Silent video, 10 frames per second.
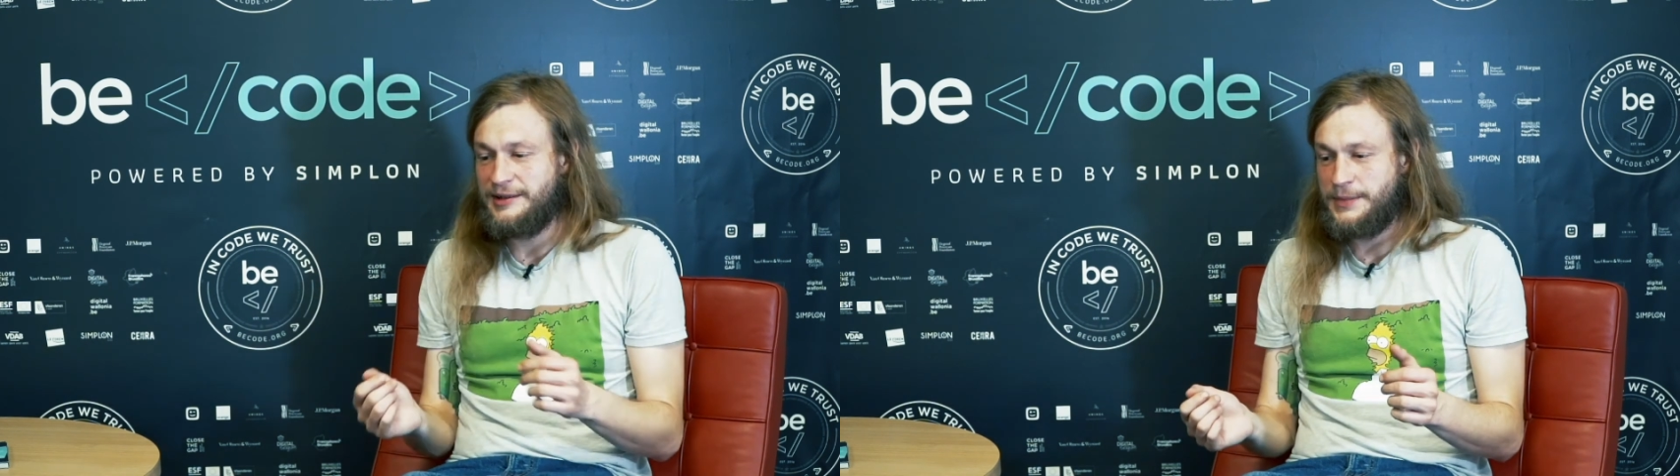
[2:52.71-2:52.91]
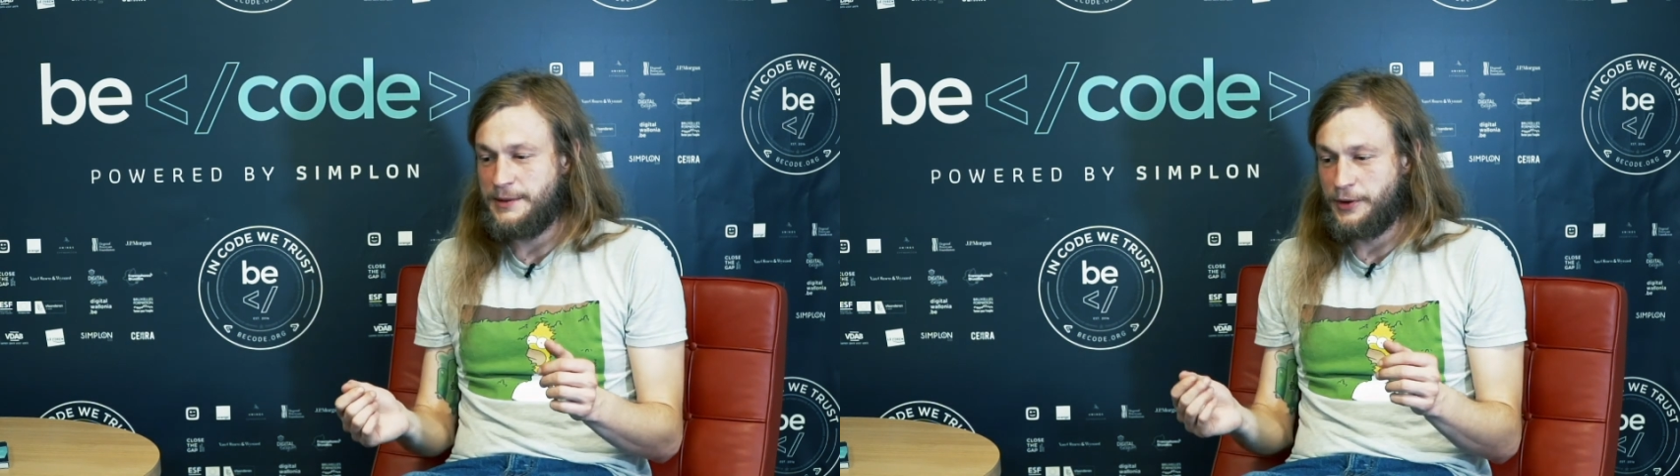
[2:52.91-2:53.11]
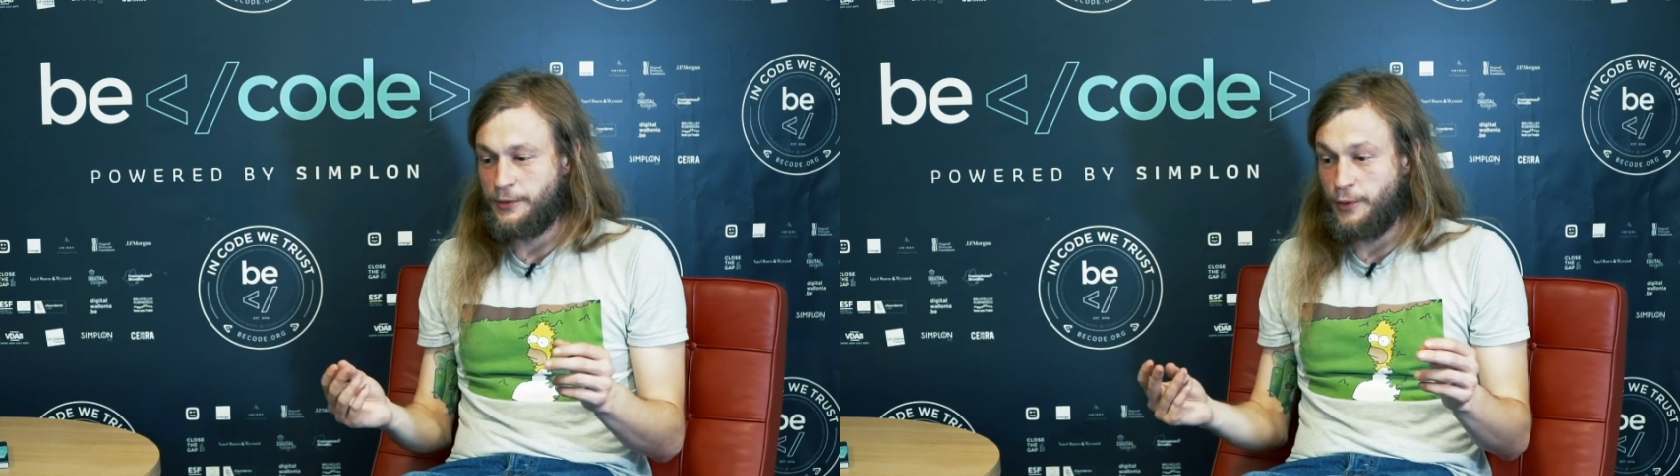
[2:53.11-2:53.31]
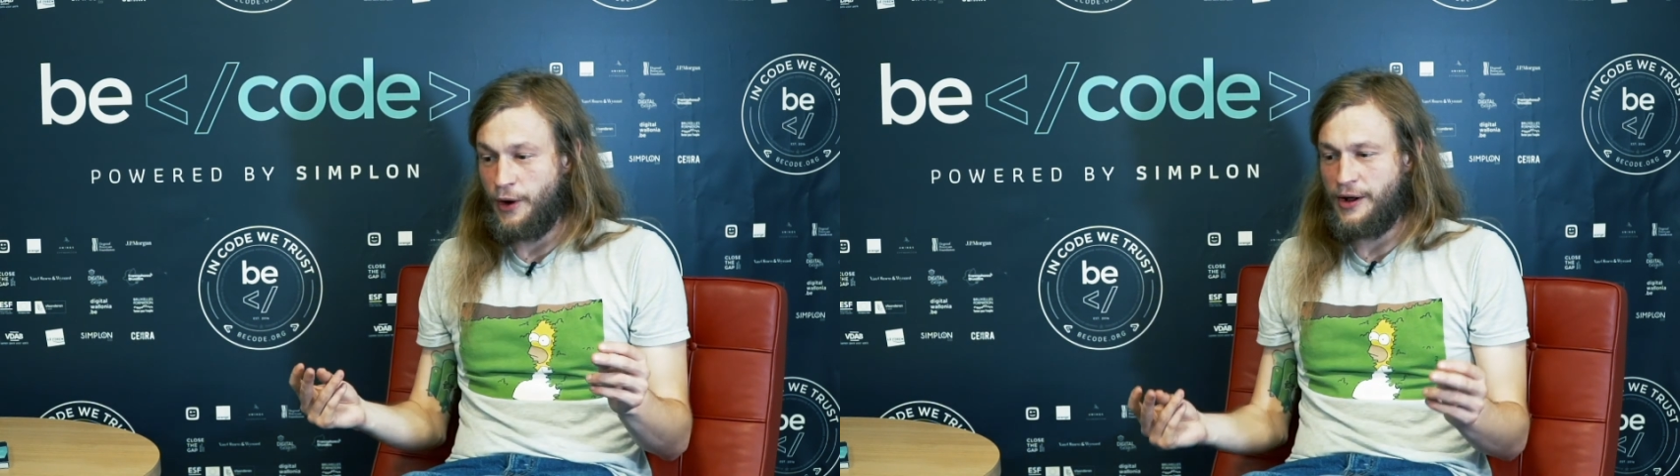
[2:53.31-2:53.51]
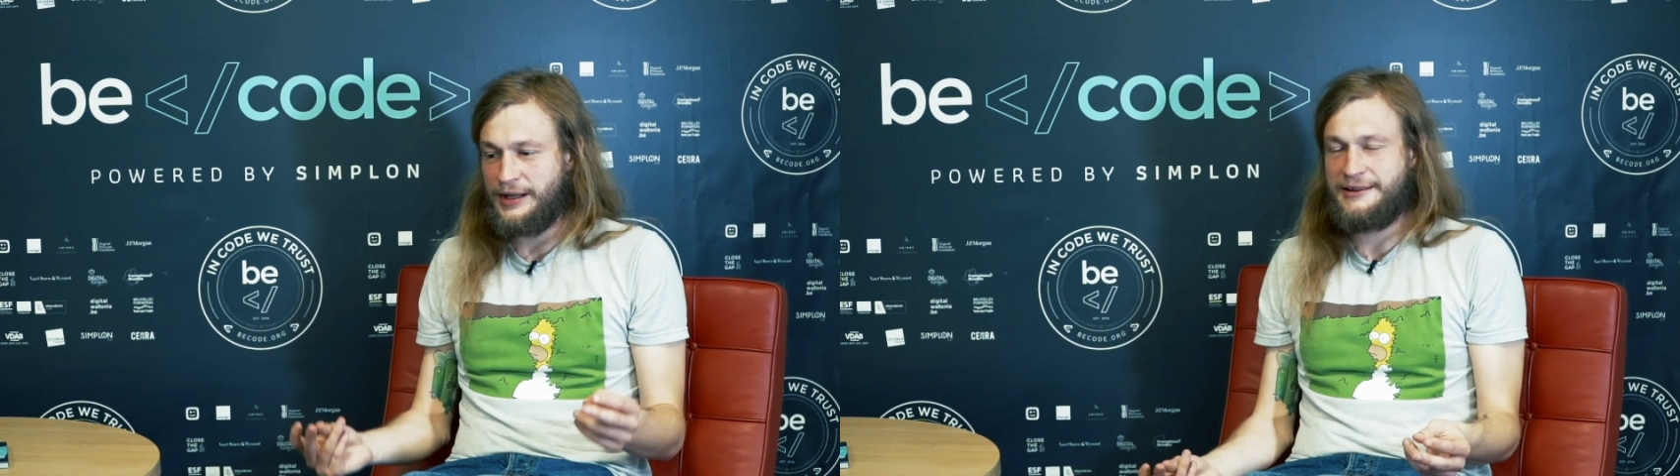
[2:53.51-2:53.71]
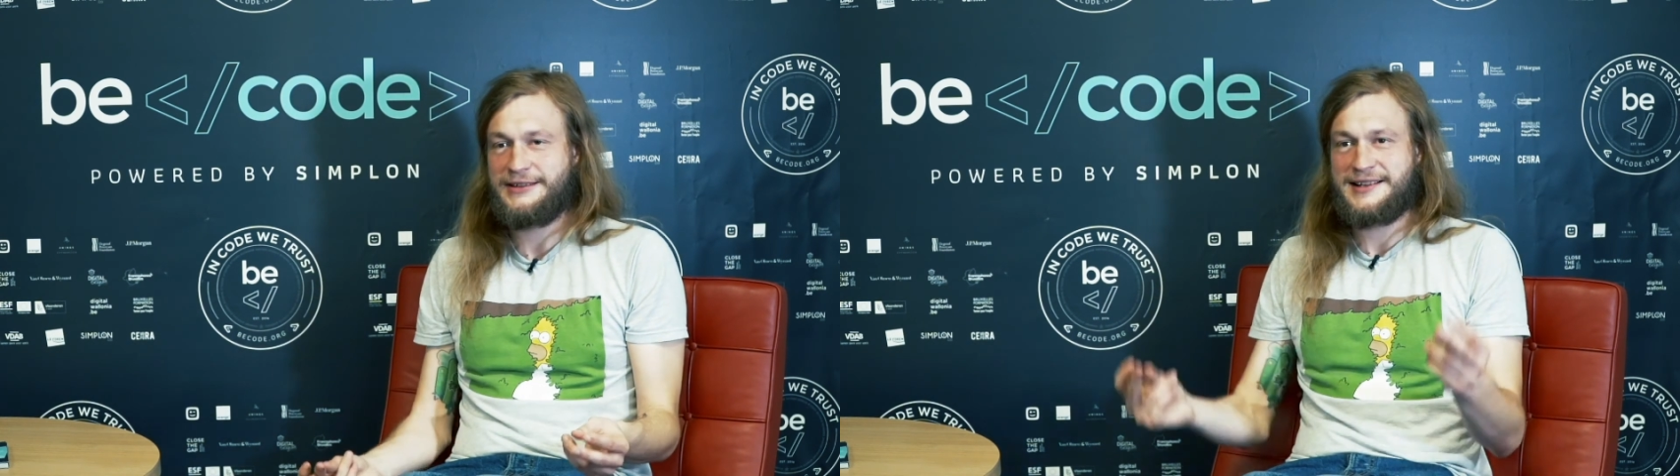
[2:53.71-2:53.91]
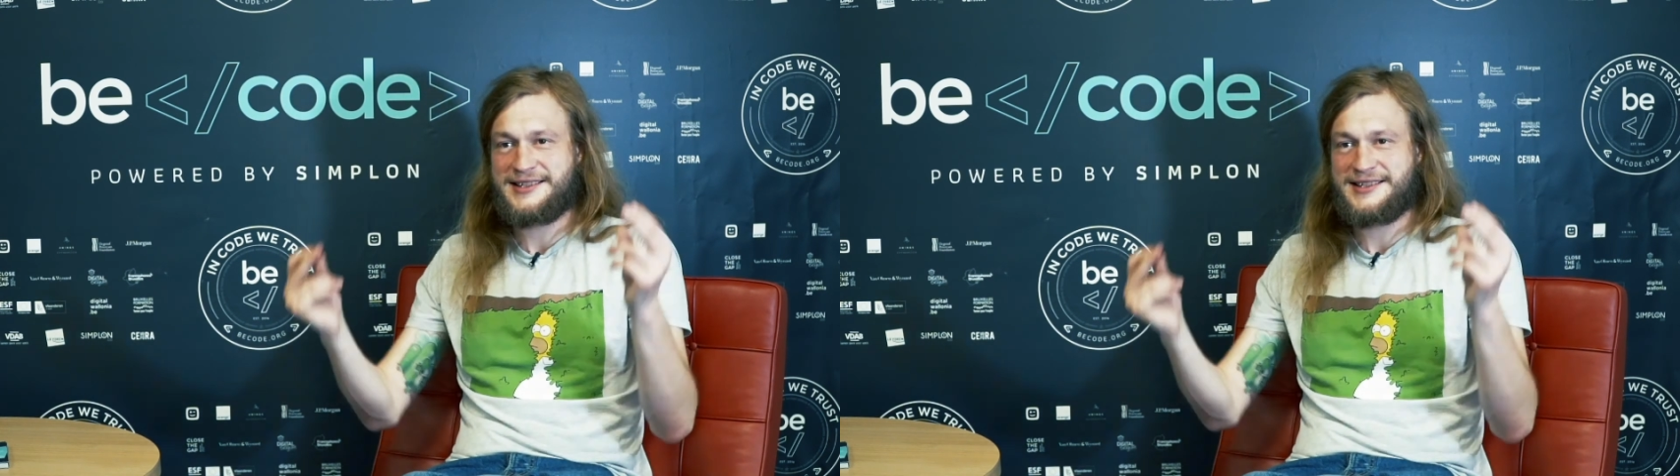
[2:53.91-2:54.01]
people who all have that